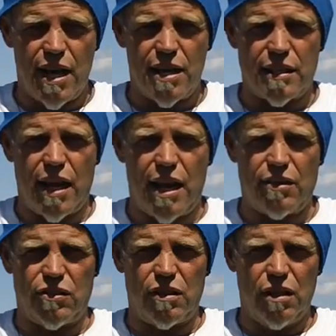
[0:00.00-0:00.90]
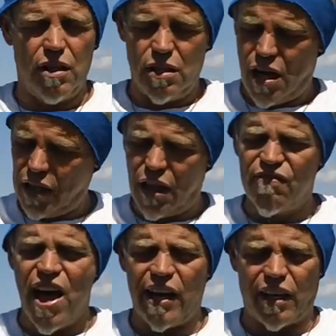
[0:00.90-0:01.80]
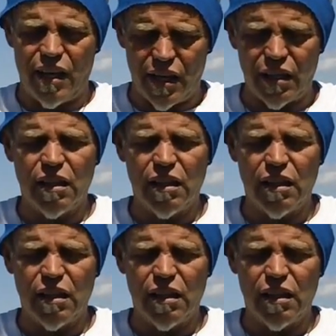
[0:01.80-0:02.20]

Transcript: has cancer. I love that kid.